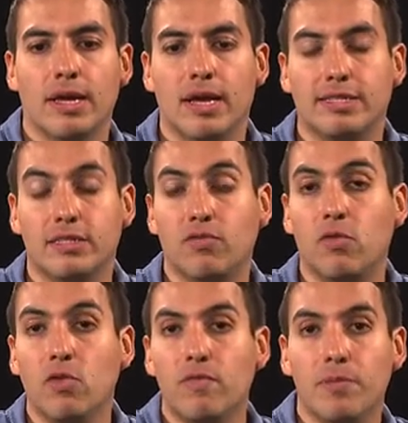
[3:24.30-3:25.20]
As it's
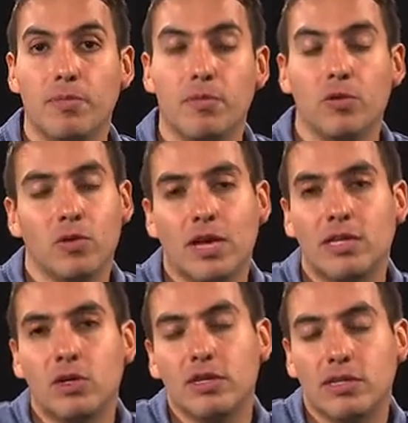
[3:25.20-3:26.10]
full of people, you
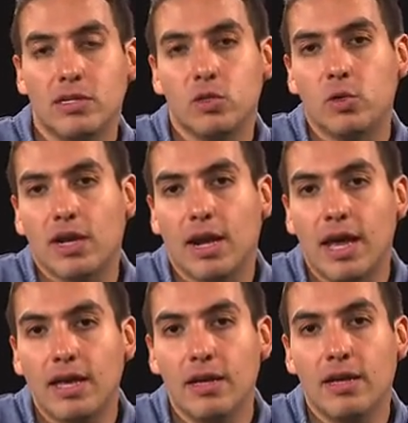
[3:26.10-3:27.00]
naturally tend to
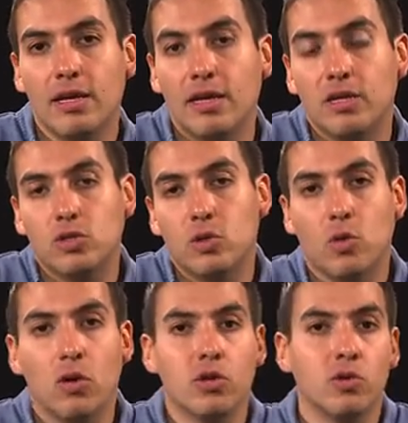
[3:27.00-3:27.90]
incline to
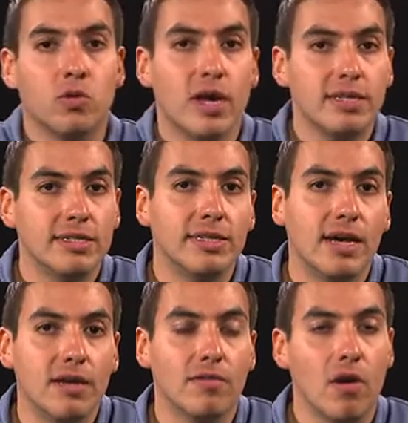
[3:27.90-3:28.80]
walk on the right
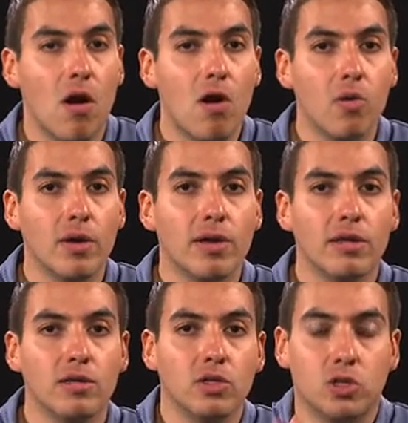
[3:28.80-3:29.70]
side of the hallway
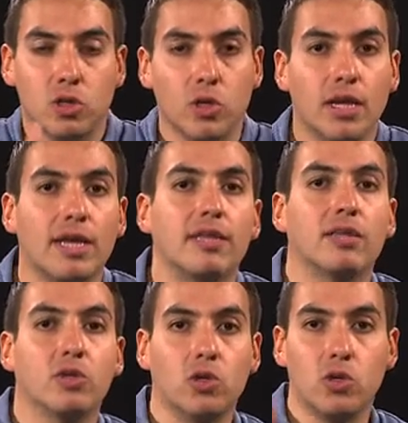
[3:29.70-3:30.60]
so you let
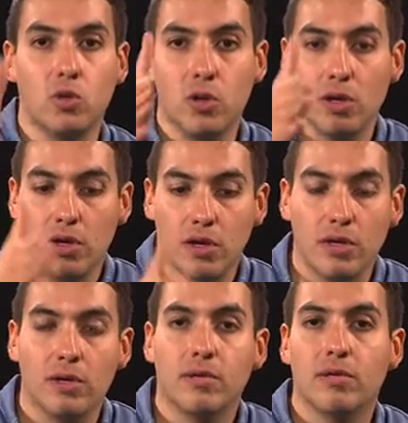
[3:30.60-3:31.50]

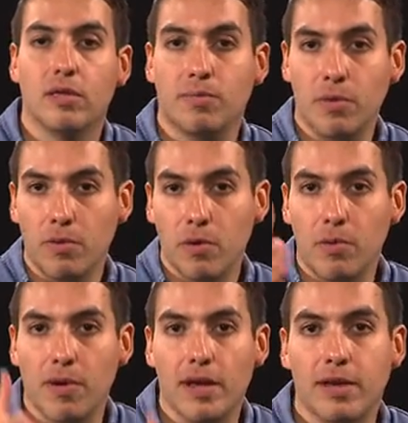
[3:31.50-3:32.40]
the people go
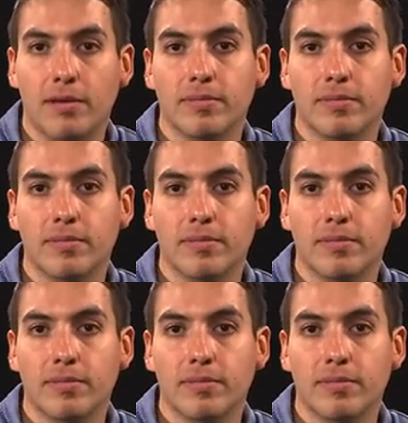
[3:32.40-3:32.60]
by.